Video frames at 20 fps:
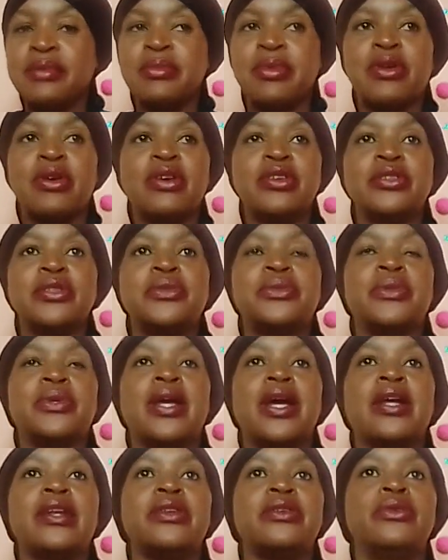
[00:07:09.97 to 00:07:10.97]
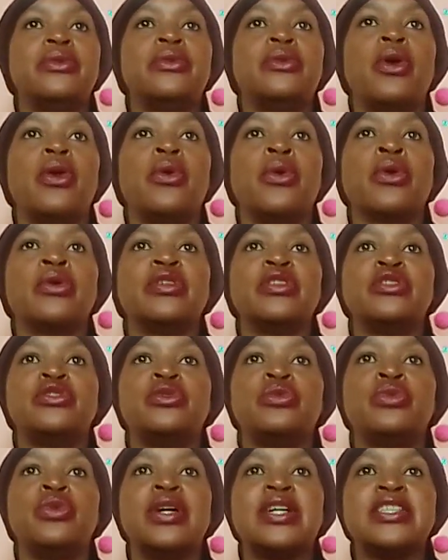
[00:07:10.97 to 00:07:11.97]
Because we can only
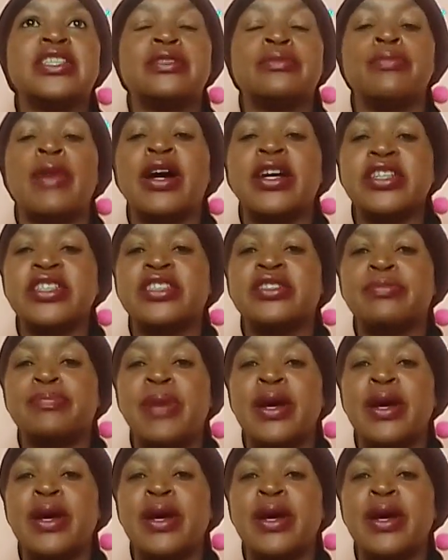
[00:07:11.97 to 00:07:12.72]
do as much,